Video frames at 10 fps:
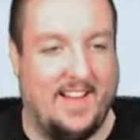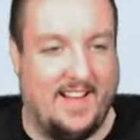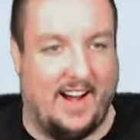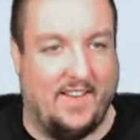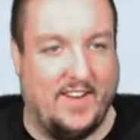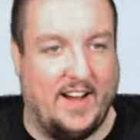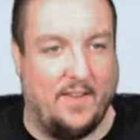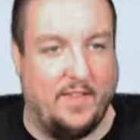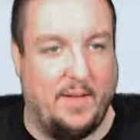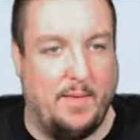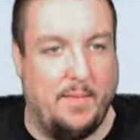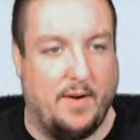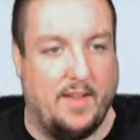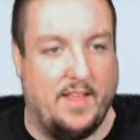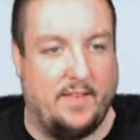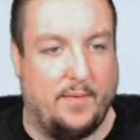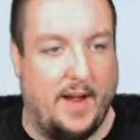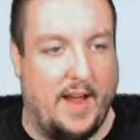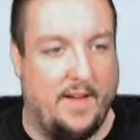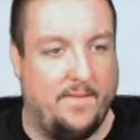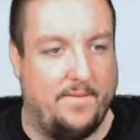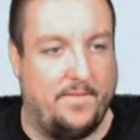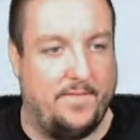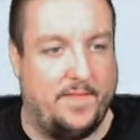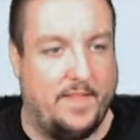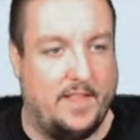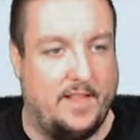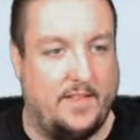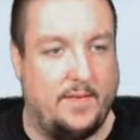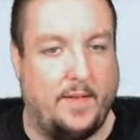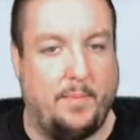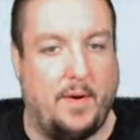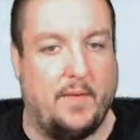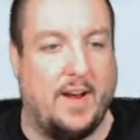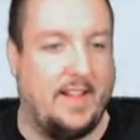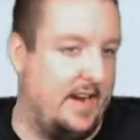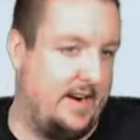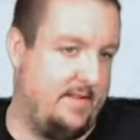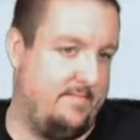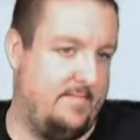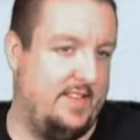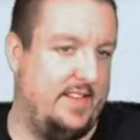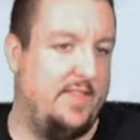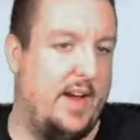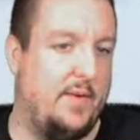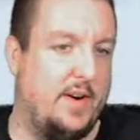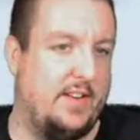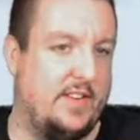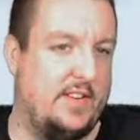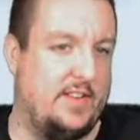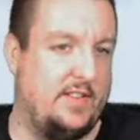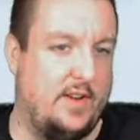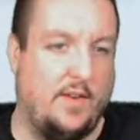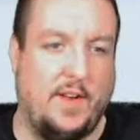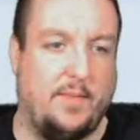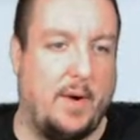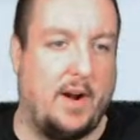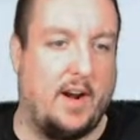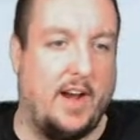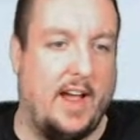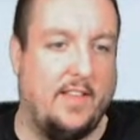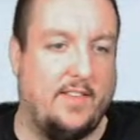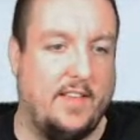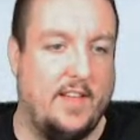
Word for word: All right, we can come a little bit more this way. Let's let's put it right there. Let's see if that works. Go for this burger, guys.